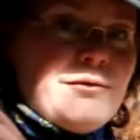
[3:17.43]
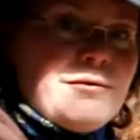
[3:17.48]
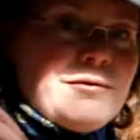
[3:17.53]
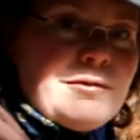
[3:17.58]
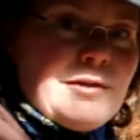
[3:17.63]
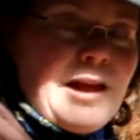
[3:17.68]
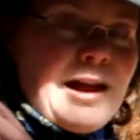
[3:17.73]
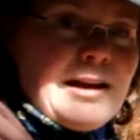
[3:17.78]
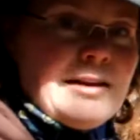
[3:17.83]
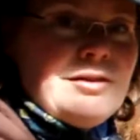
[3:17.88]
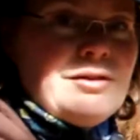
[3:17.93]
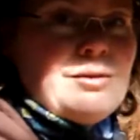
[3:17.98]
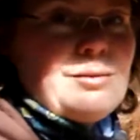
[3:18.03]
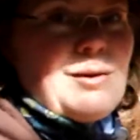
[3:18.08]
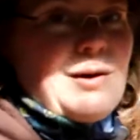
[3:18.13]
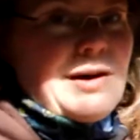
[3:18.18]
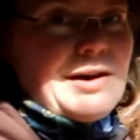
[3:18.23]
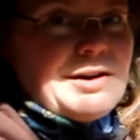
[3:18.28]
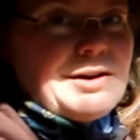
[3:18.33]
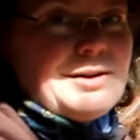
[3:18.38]
fly
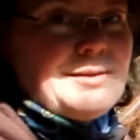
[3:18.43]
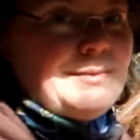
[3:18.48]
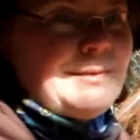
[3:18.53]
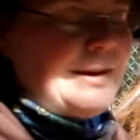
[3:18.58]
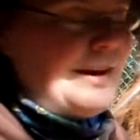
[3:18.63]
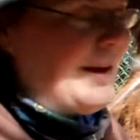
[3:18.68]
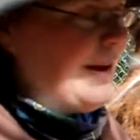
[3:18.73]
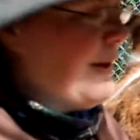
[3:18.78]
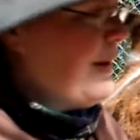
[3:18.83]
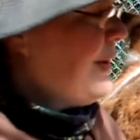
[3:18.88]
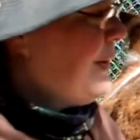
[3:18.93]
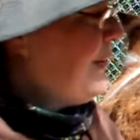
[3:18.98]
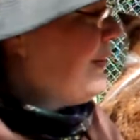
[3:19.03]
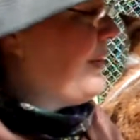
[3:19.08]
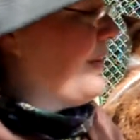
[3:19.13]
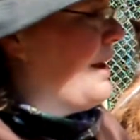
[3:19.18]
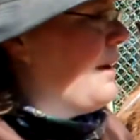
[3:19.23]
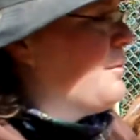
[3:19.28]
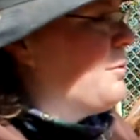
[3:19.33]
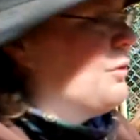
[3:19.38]
swatter.
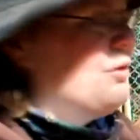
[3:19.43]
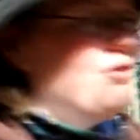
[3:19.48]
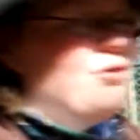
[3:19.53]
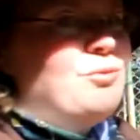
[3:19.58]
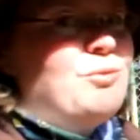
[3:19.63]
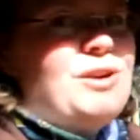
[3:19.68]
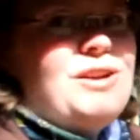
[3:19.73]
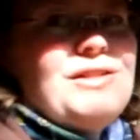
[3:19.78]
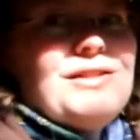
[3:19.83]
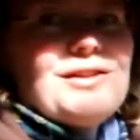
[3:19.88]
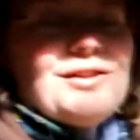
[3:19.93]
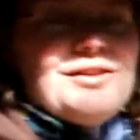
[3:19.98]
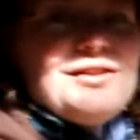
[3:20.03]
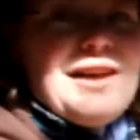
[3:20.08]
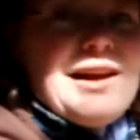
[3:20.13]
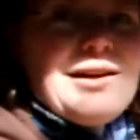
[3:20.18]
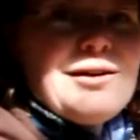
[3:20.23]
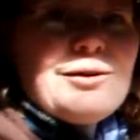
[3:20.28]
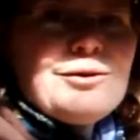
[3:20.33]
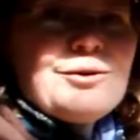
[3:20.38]
So they will swing their
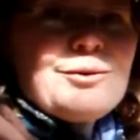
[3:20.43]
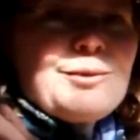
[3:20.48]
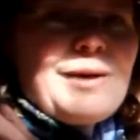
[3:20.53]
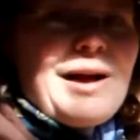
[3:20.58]
tails